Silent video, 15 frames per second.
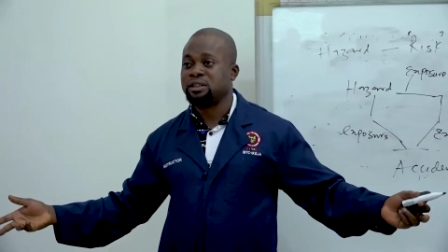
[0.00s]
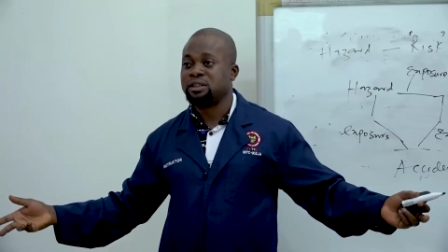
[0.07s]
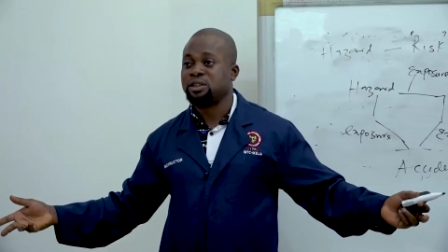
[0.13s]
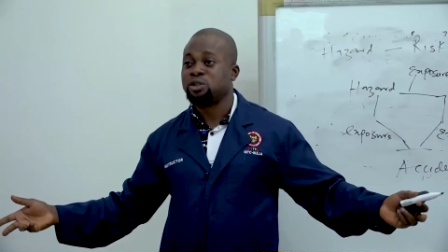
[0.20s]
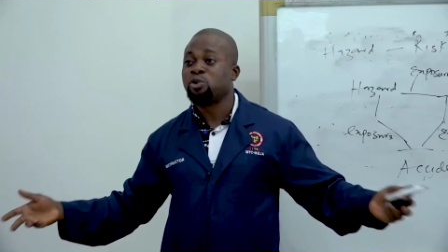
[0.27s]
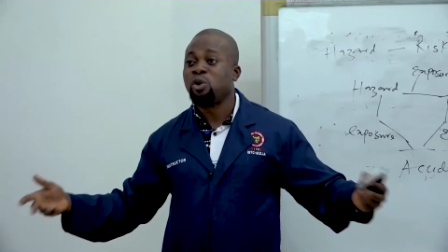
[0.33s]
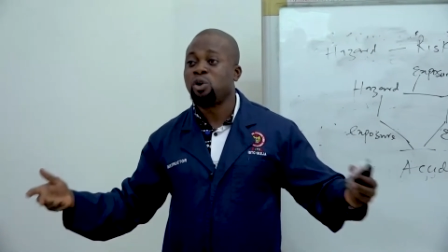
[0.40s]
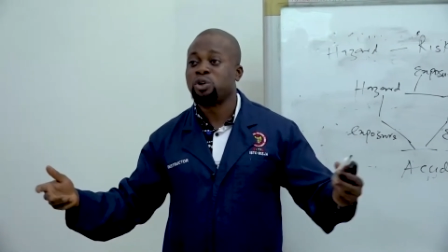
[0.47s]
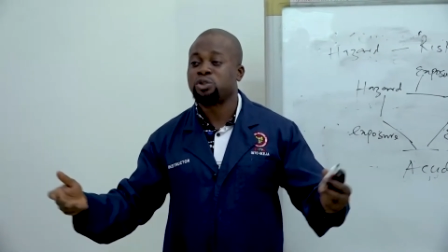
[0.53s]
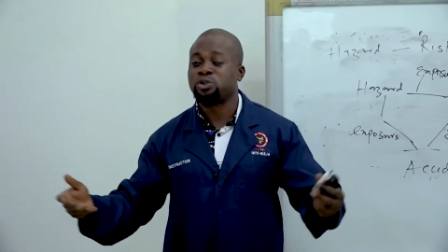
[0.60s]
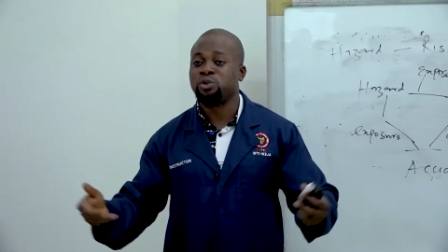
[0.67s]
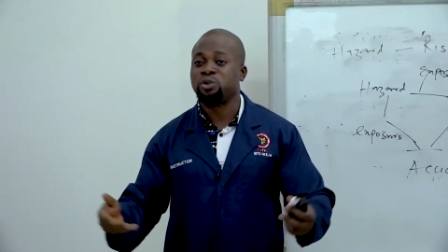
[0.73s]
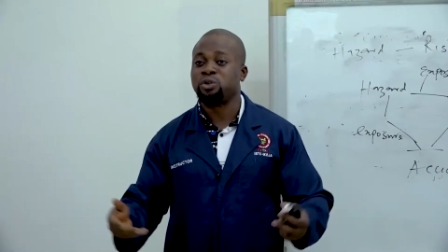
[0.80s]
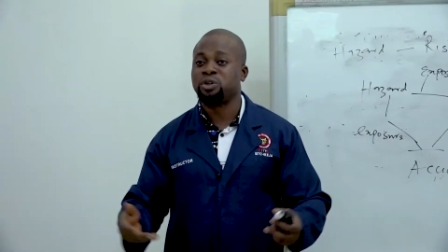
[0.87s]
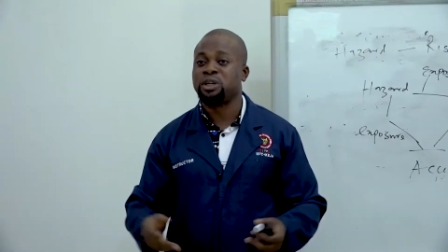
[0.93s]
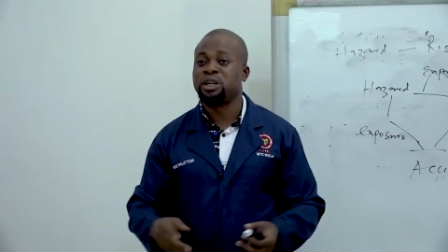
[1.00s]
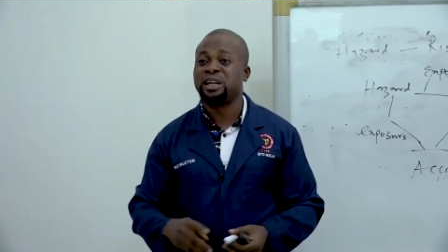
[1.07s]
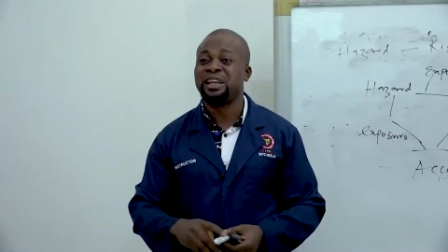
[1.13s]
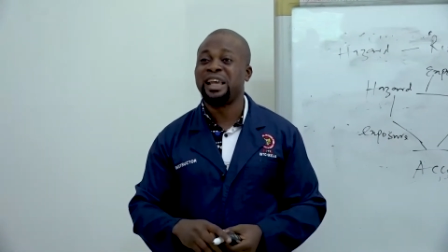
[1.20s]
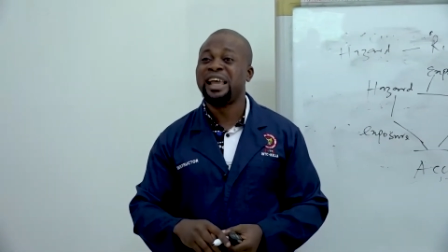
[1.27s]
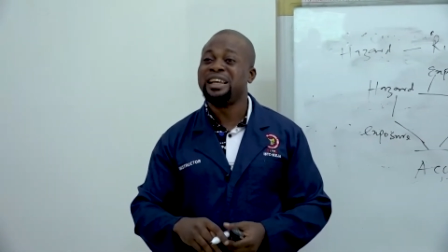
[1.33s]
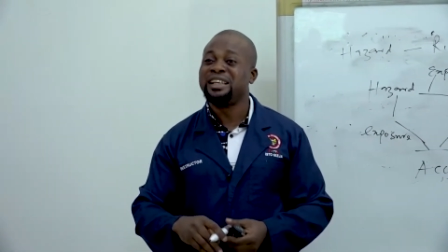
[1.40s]
So also, in
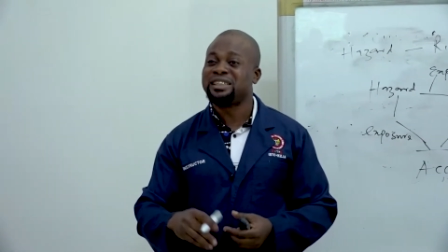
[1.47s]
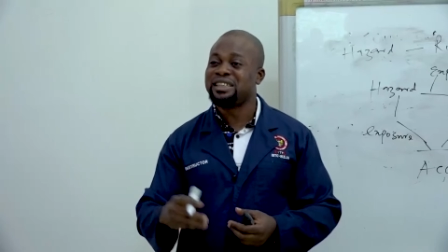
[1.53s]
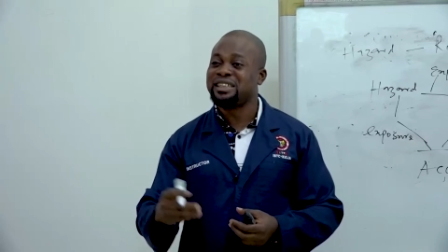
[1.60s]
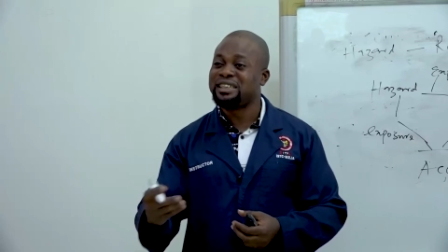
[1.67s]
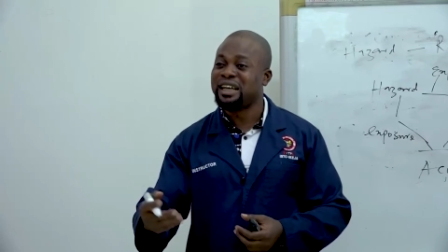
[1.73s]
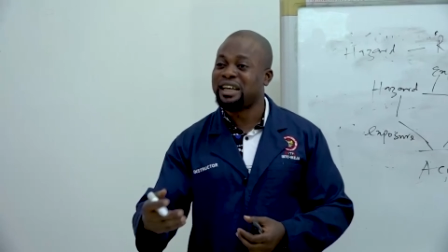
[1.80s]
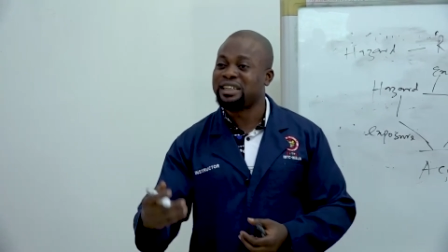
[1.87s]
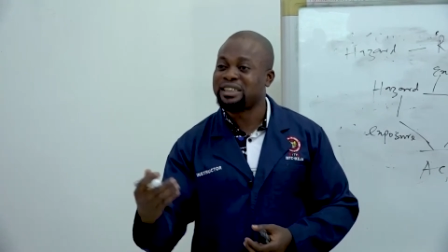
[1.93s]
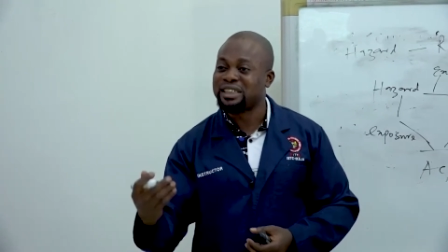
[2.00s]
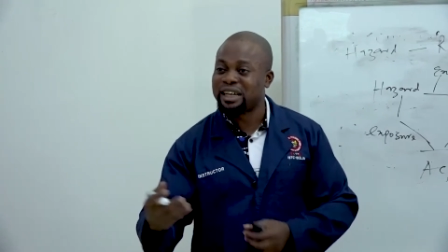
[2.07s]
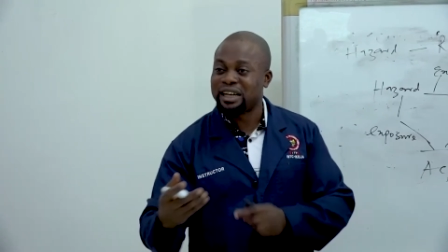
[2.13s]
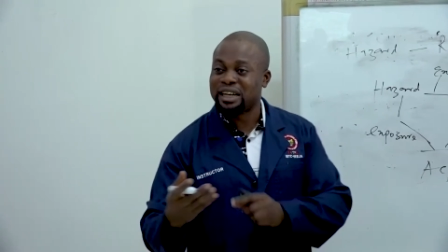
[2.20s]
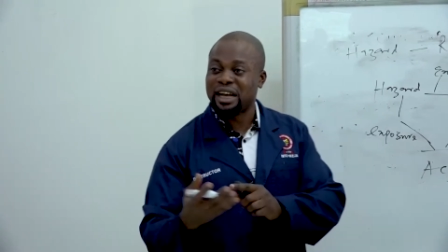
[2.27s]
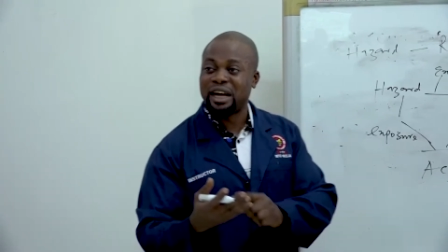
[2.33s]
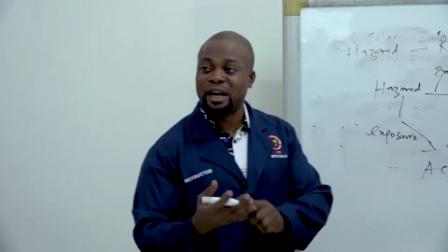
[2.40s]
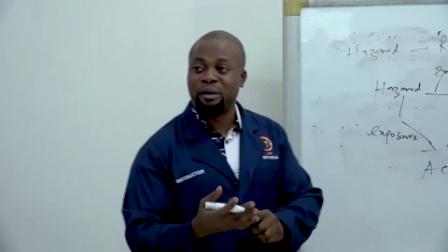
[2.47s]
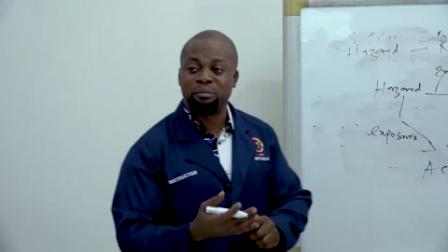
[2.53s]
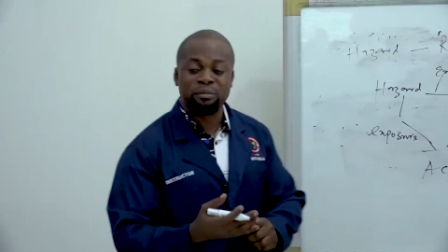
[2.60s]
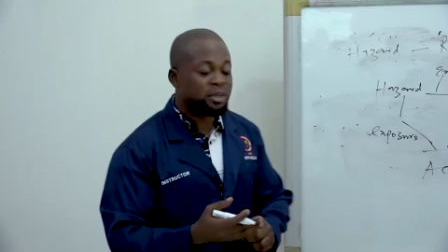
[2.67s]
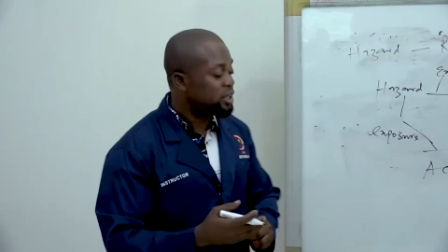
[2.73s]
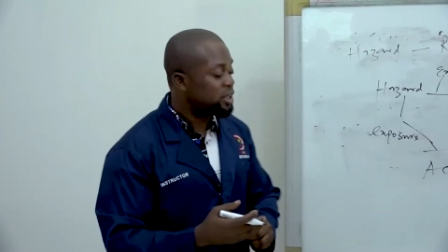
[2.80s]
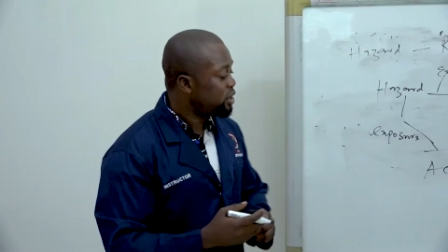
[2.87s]
anything that can harm
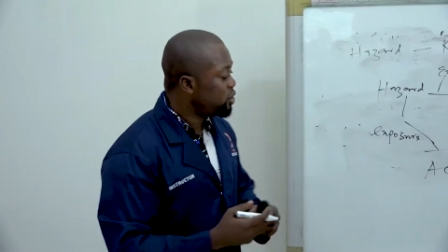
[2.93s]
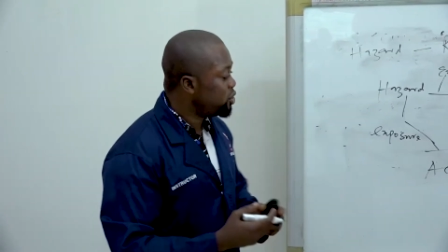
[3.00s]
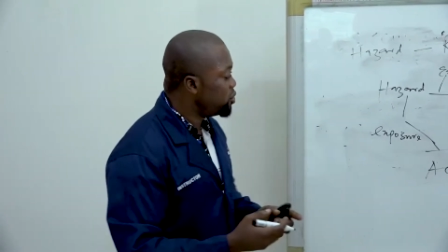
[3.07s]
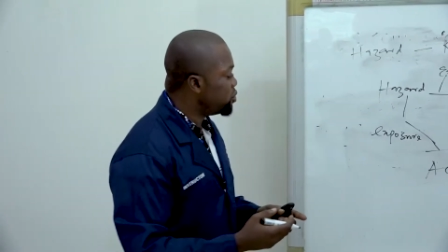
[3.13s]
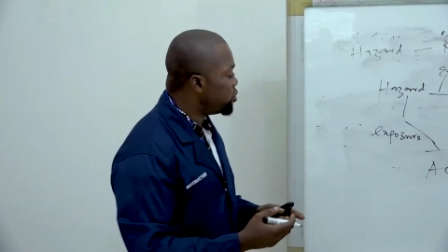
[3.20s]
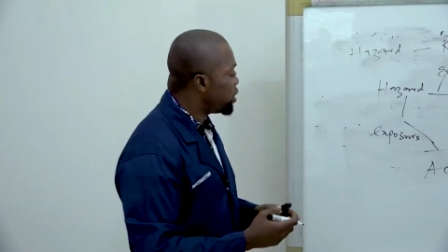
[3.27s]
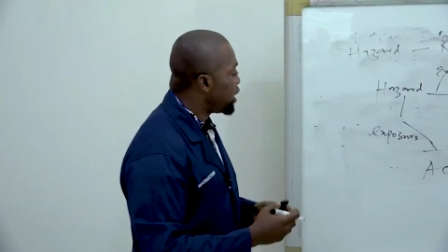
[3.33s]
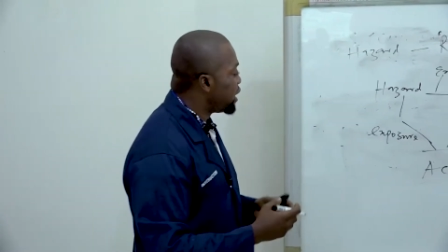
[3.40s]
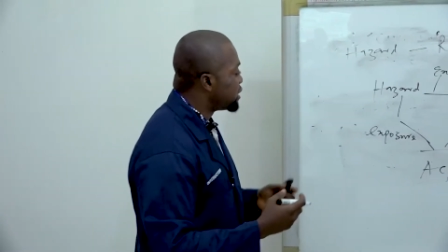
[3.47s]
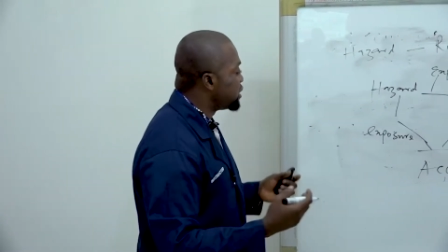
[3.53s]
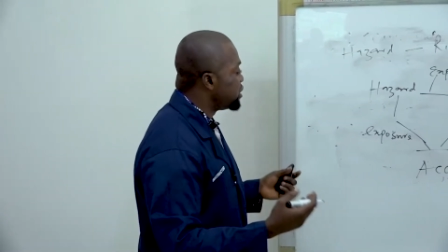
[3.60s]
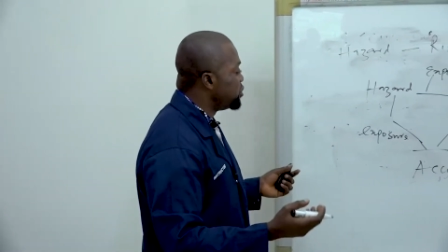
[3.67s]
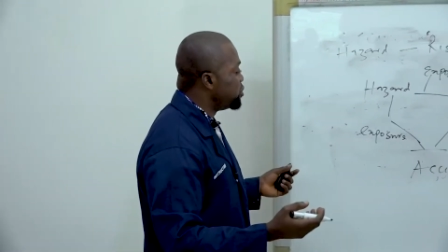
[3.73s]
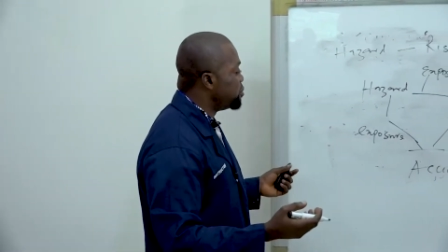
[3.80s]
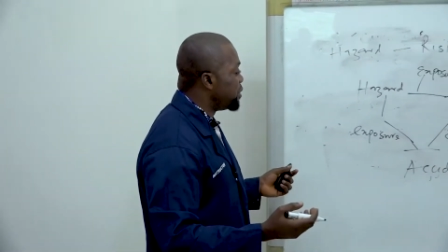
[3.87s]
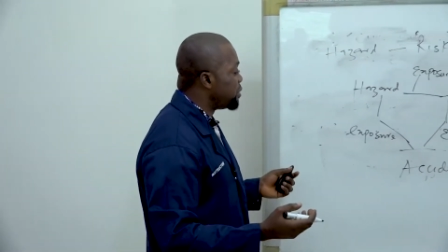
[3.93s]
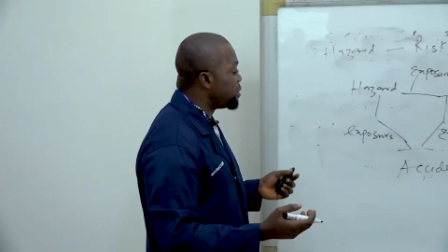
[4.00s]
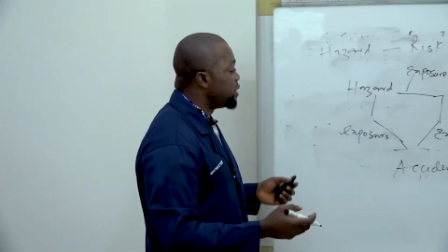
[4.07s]
you as a human.